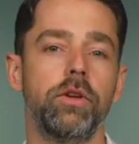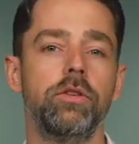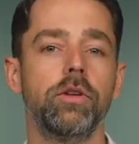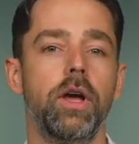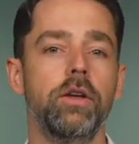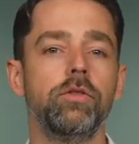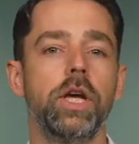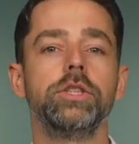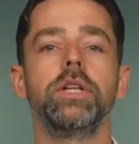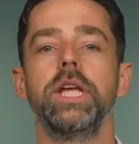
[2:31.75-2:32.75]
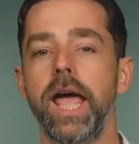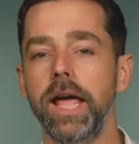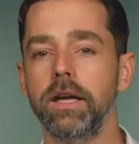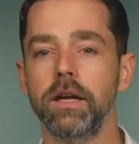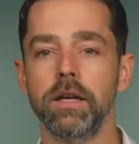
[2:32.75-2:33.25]
It's essentially
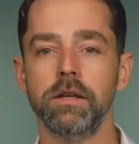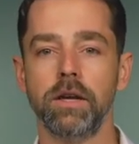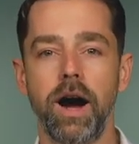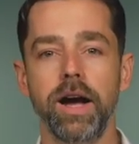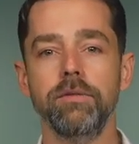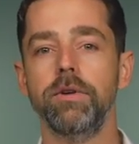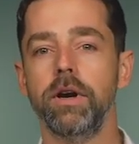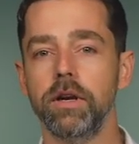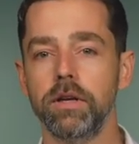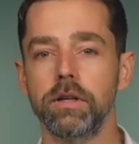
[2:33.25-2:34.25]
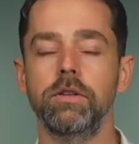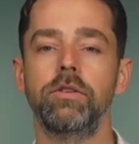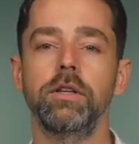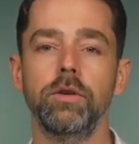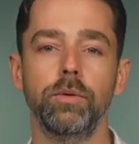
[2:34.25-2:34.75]
a time-varying
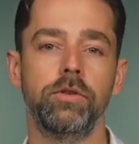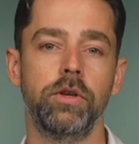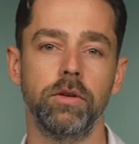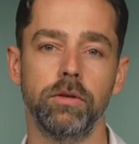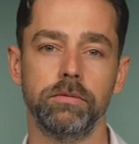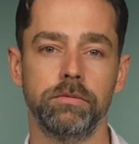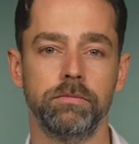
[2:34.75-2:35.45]
continuous signal,